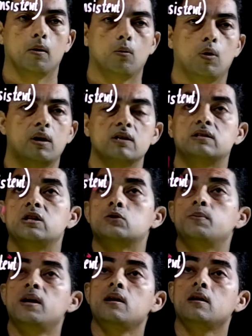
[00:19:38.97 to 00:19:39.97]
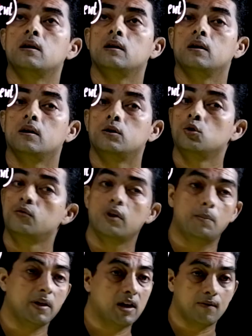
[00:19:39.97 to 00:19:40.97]
What does this mean? You
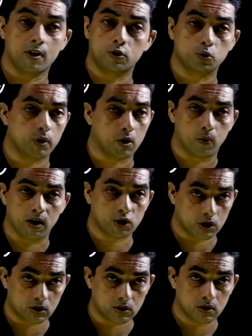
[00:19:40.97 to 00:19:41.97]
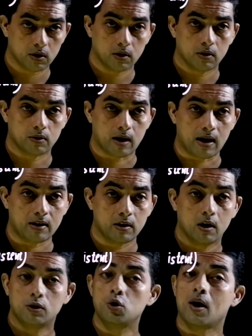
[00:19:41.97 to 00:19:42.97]
will be given two equations, right?
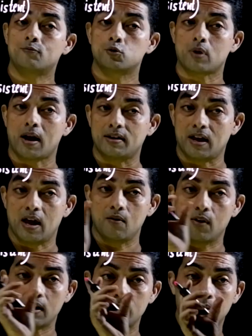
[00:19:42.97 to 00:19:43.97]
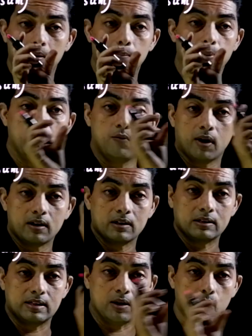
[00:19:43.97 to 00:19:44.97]
You have to write A1, B1,
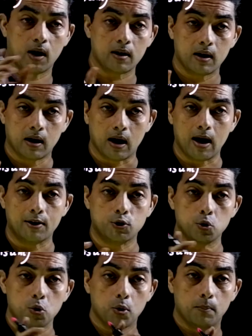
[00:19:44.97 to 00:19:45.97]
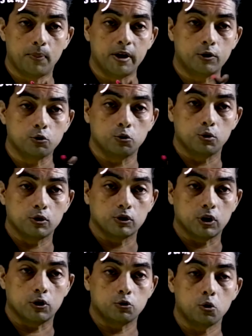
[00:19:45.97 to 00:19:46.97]
C1, A2, B2,
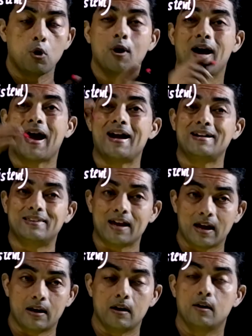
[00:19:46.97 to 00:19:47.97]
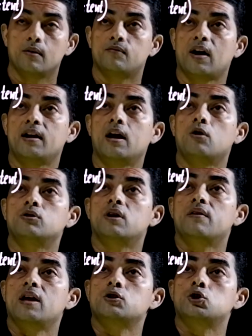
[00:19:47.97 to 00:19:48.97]
C2, and then find out
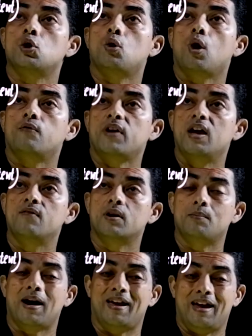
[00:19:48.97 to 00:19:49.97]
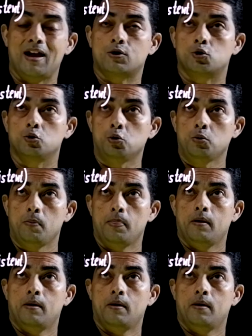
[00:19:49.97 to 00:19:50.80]
the ratio of A1 by A2